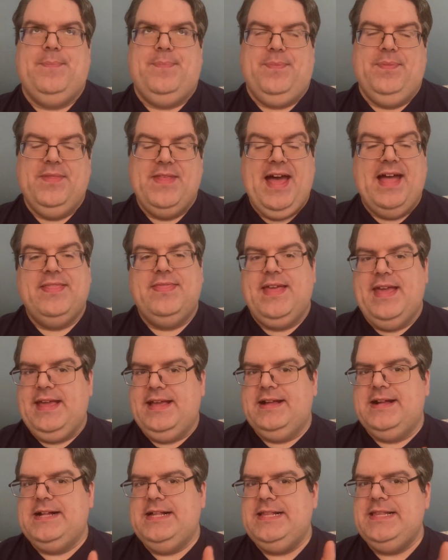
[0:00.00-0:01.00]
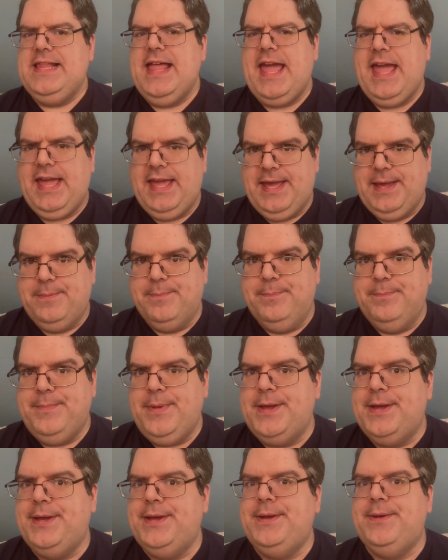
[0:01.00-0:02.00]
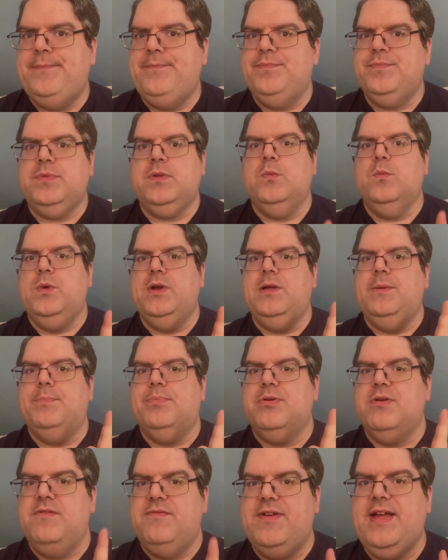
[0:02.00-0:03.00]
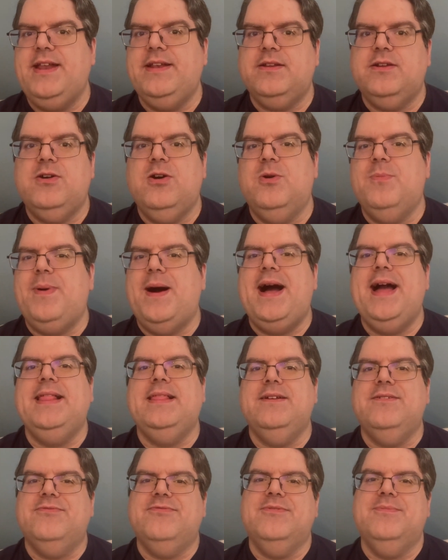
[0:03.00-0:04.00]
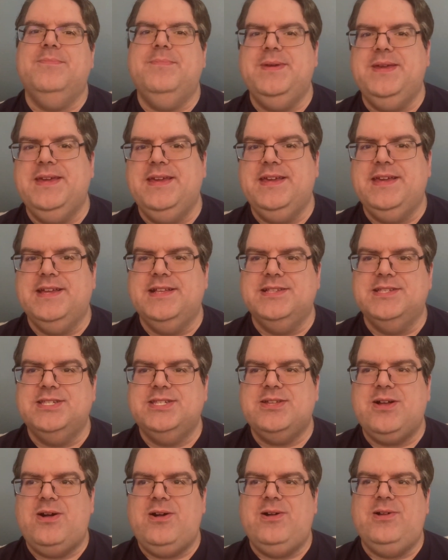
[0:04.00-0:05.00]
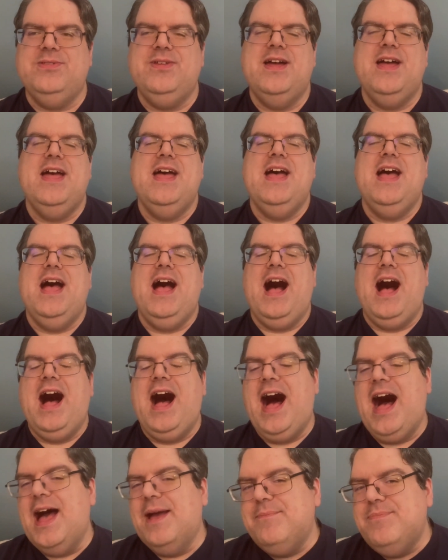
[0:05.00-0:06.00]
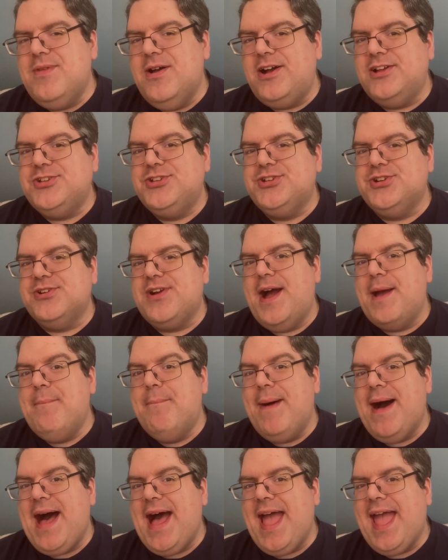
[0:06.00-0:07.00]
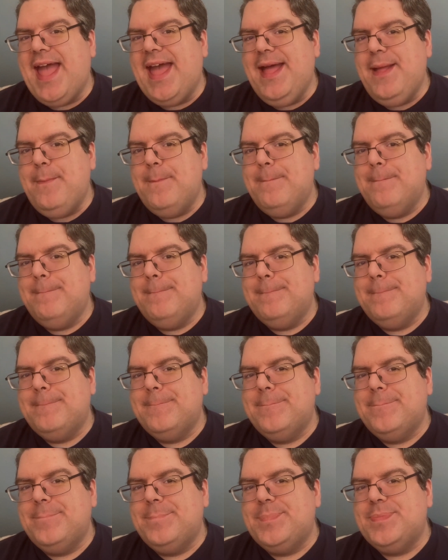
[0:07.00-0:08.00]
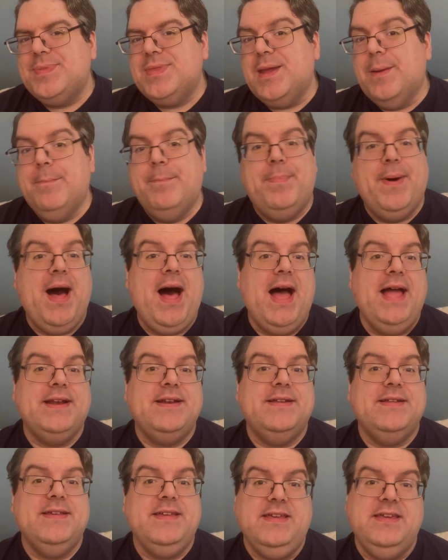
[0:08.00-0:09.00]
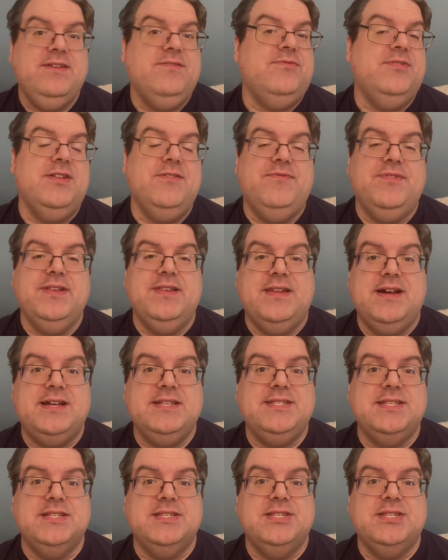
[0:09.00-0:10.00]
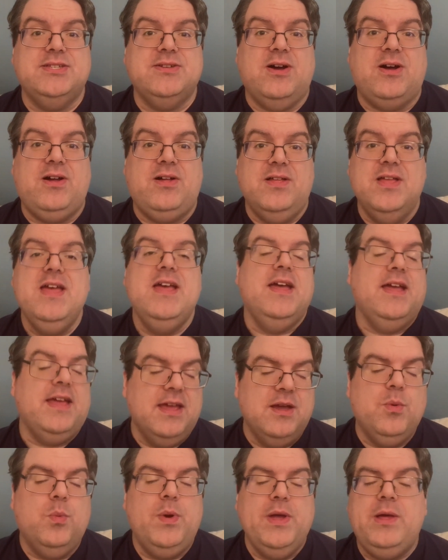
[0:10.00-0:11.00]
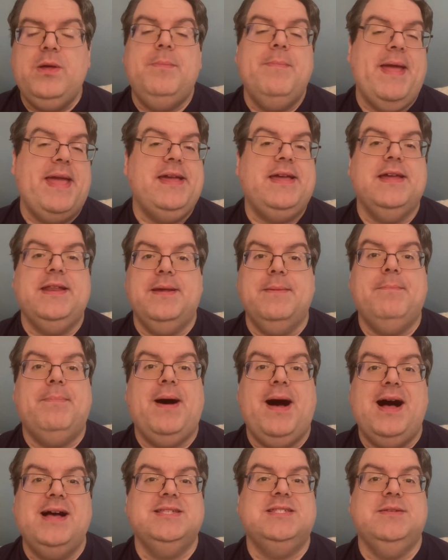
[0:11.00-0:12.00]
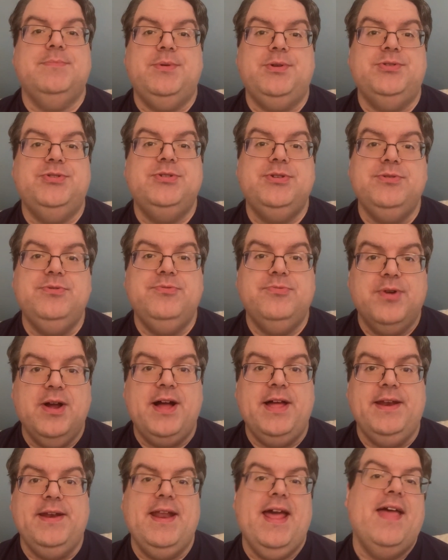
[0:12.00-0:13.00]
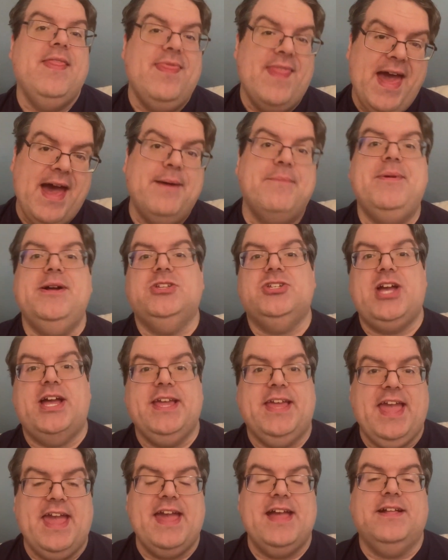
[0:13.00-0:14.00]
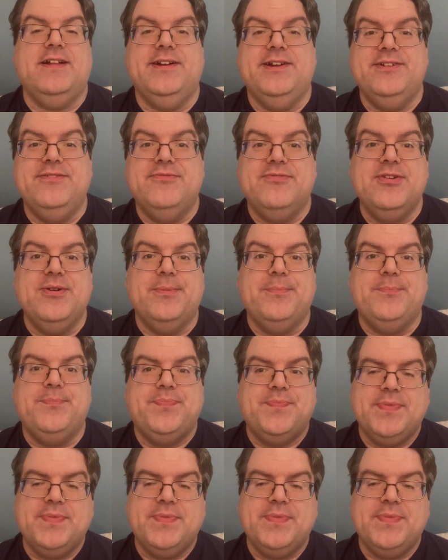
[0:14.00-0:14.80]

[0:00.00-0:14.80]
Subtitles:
that they claim will prevent Copilot from being installed. I'm not sure I buy it, but even if it does install, it will make it impossible to run, and that much I can confirm.